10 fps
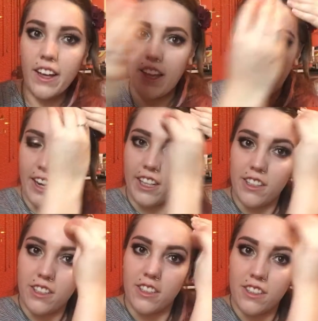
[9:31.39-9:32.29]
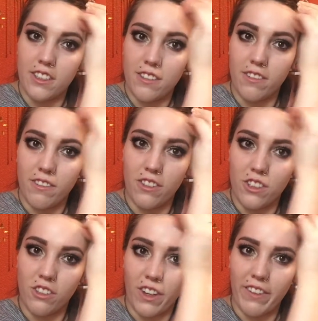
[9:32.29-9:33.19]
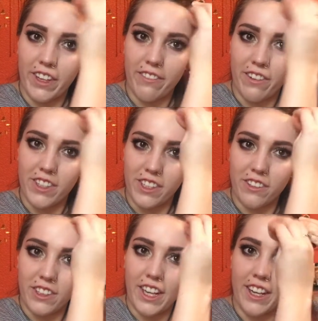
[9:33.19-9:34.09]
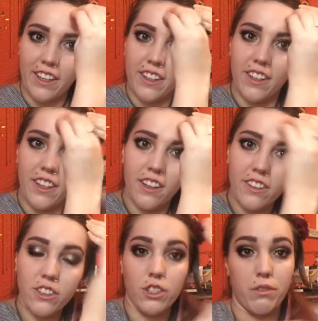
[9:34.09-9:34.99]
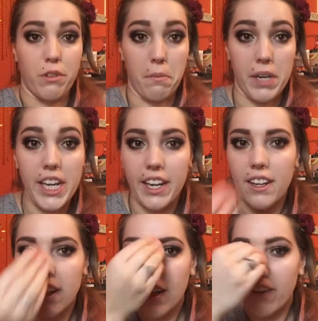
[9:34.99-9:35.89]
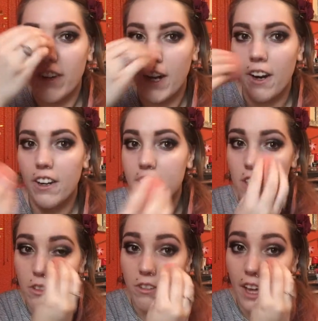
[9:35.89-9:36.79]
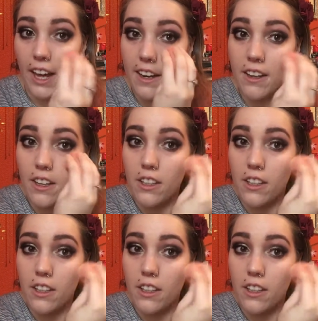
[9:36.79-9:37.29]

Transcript: and I can just do my makeup every single day just for me, but I already do that.